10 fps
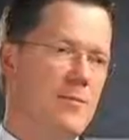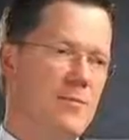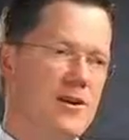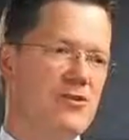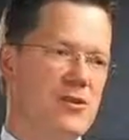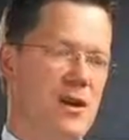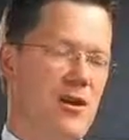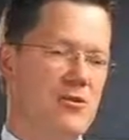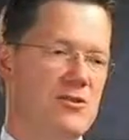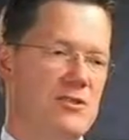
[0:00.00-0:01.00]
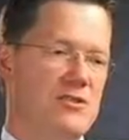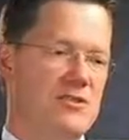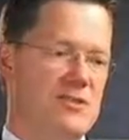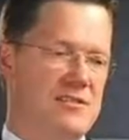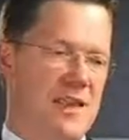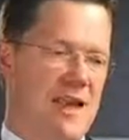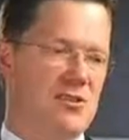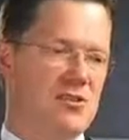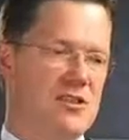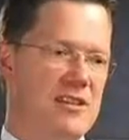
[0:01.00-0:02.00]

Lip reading: Bigger challenge is actually